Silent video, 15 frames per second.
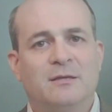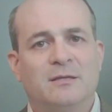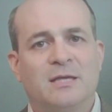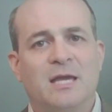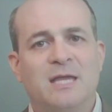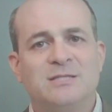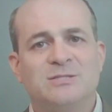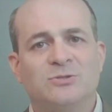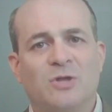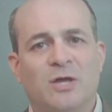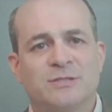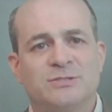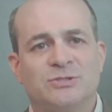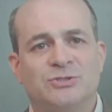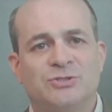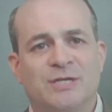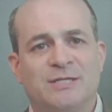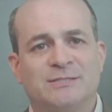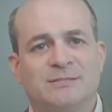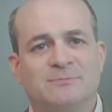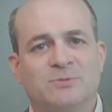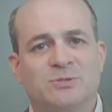Case law
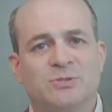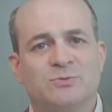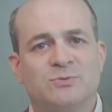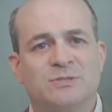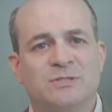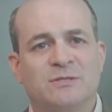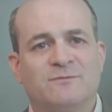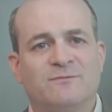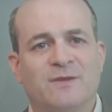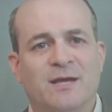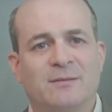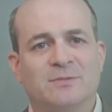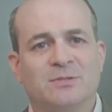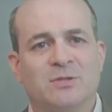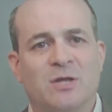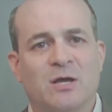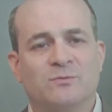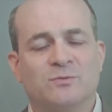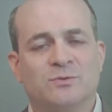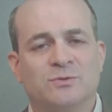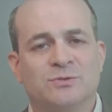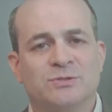suggests that pursuant to the family law
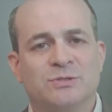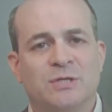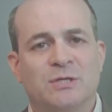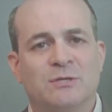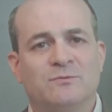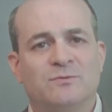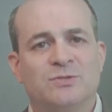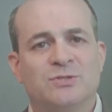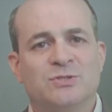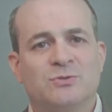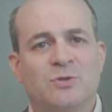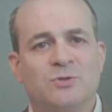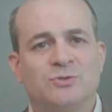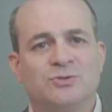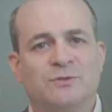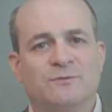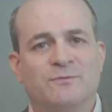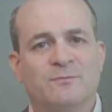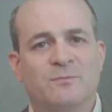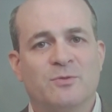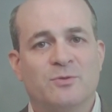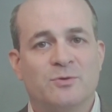rules, disclosure
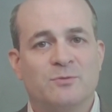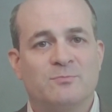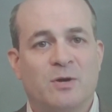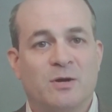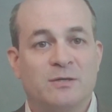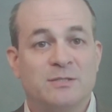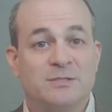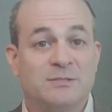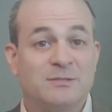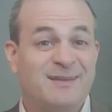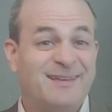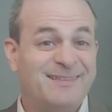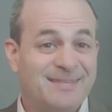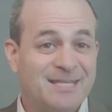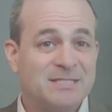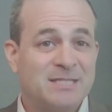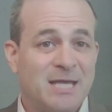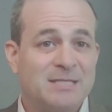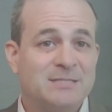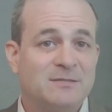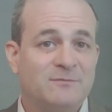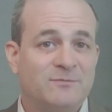from third parties, in this
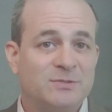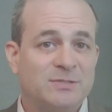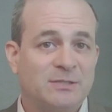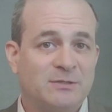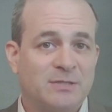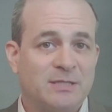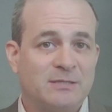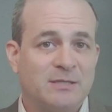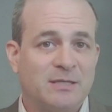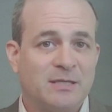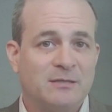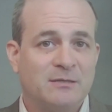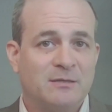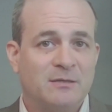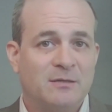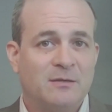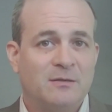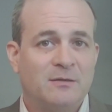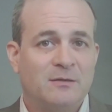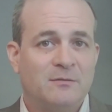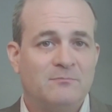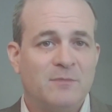case the fertility clinic,
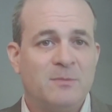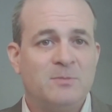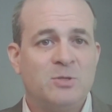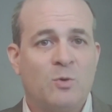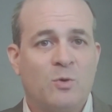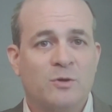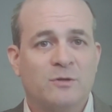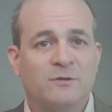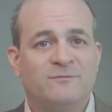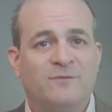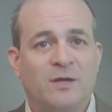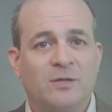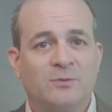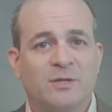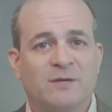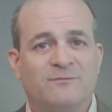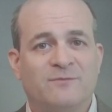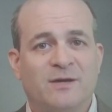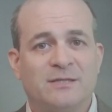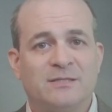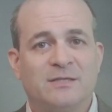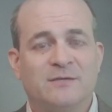may be ordered following a
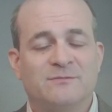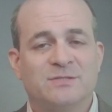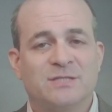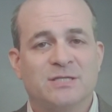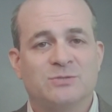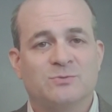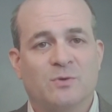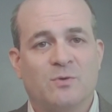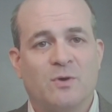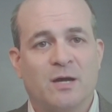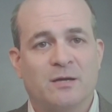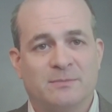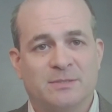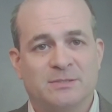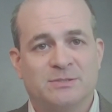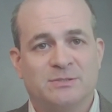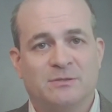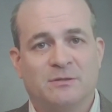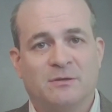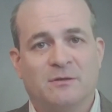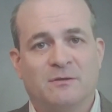finding of six requirements.